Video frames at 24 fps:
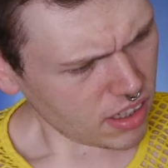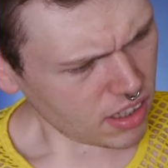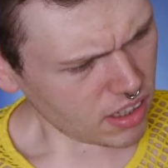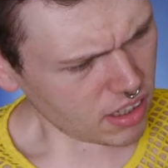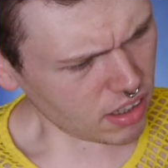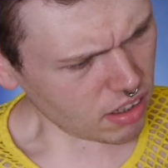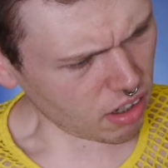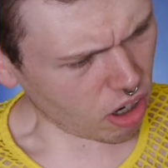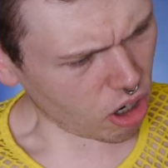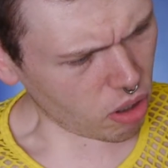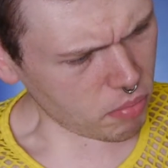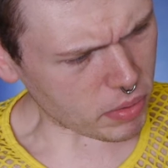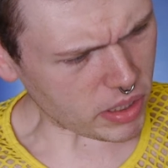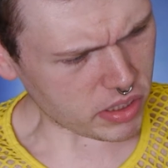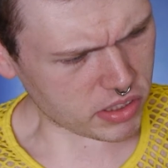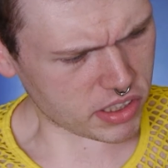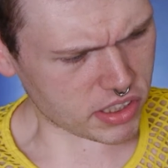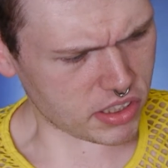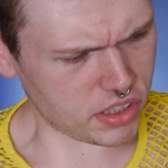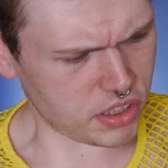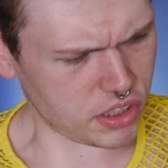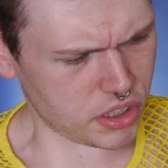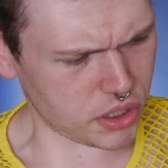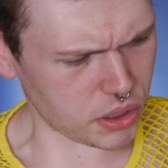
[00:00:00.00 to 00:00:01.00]

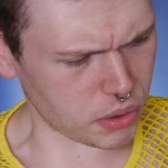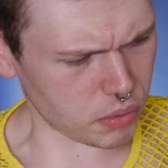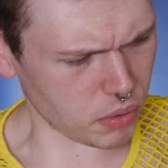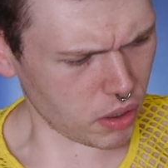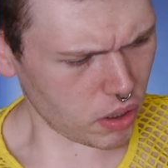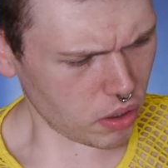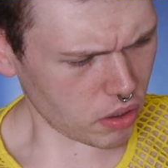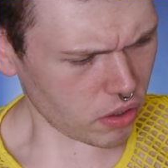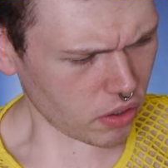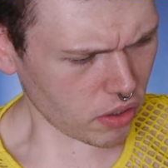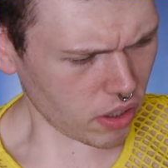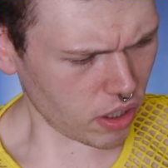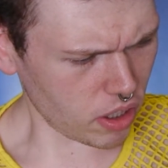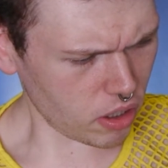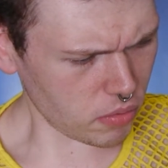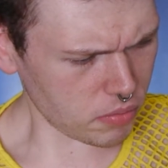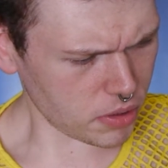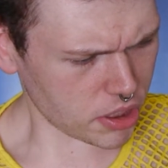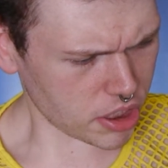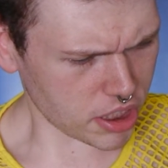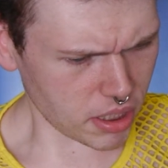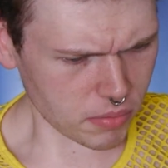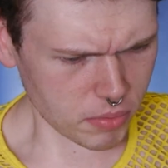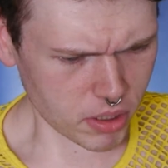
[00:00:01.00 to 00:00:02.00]
almost duochrome
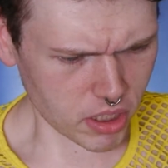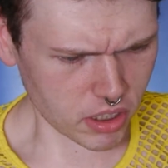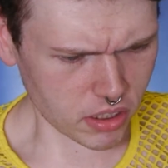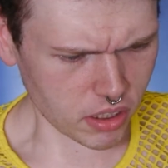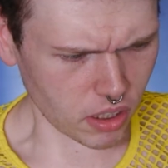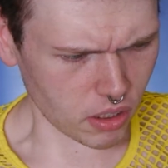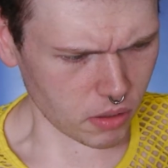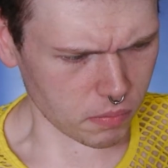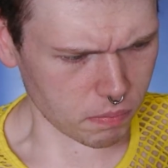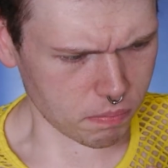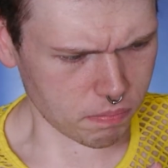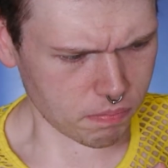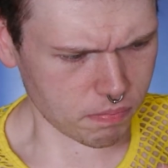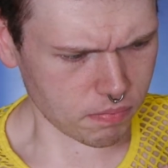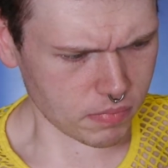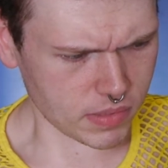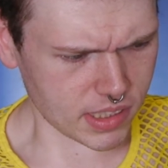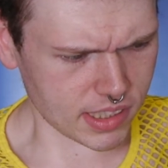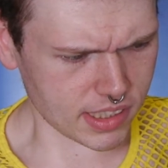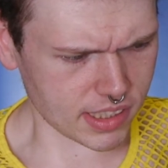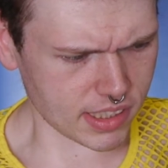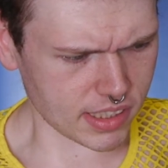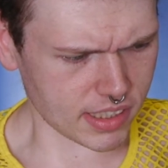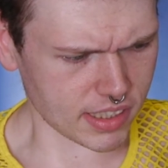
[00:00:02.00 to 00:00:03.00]
shimmer called
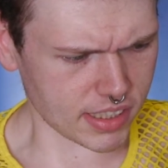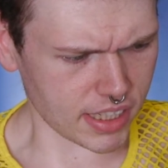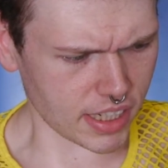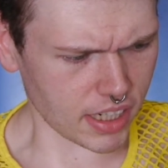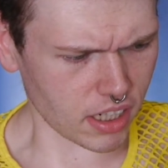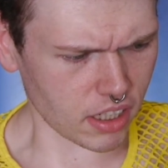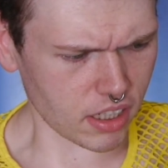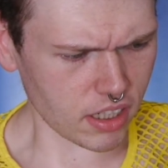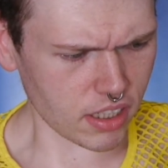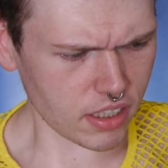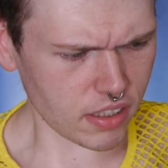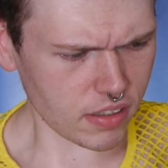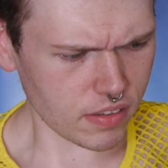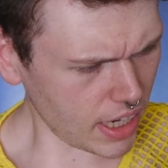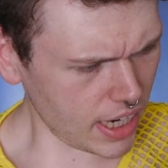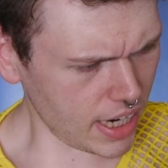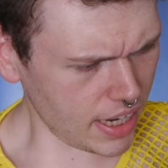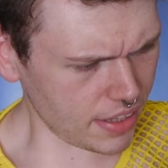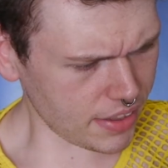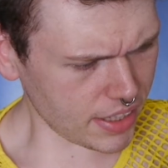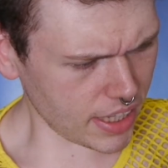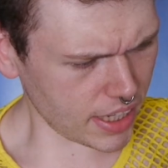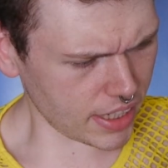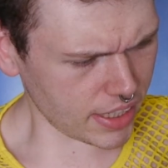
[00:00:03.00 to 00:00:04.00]
Sinner,
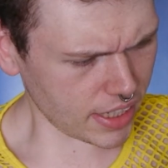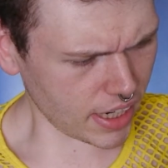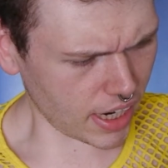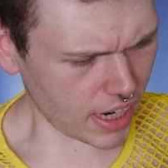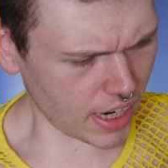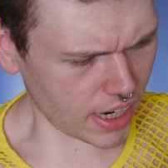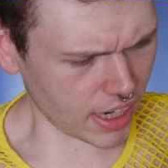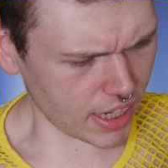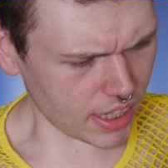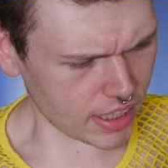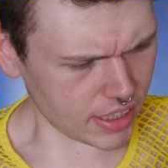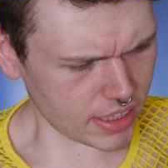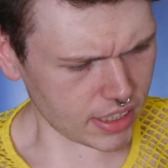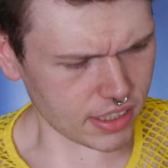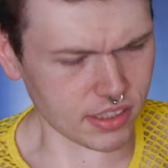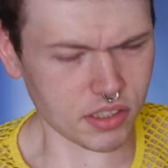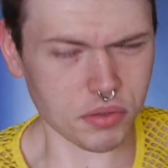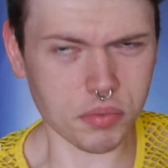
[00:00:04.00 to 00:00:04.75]
and then this